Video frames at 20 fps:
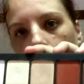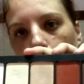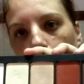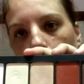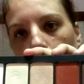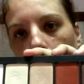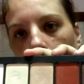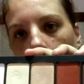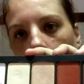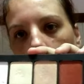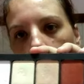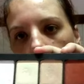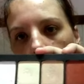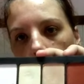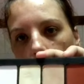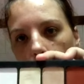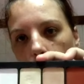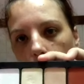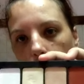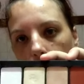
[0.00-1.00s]
the
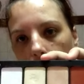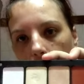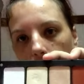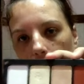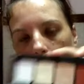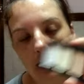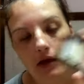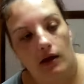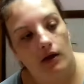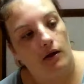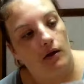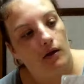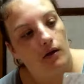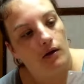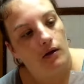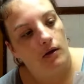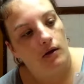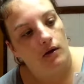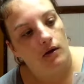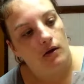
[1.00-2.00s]
brown, like a
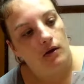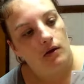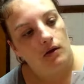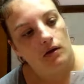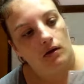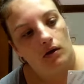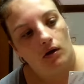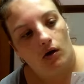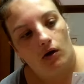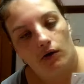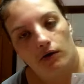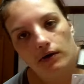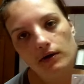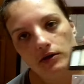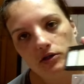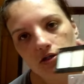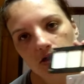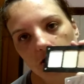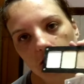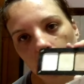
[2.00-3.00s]

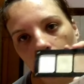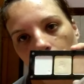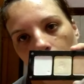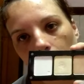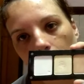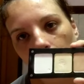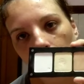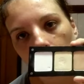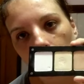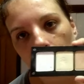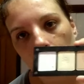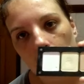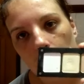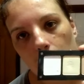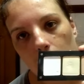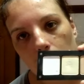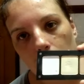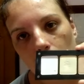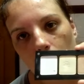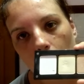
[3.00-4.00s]
orangey
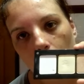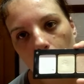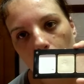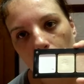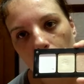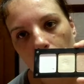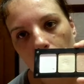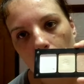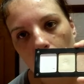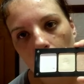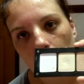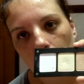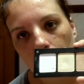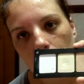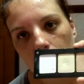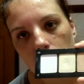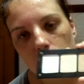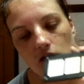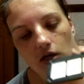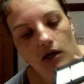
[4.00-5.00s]
color, coppery
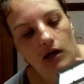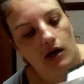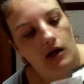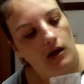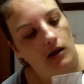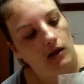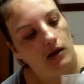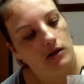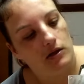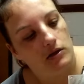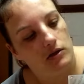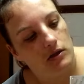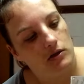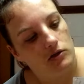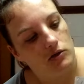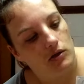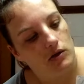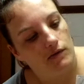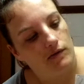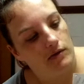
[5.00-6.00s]
orangey color,
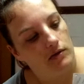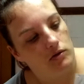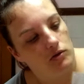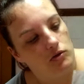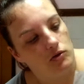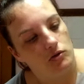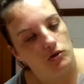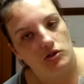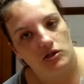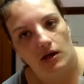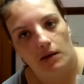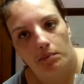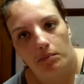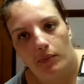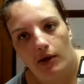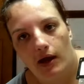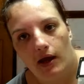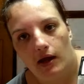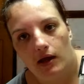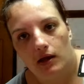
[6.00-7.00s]
sort of a two
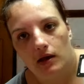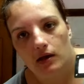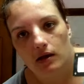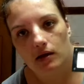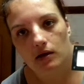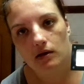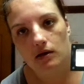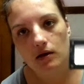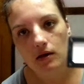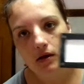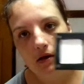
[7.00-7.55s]
champagne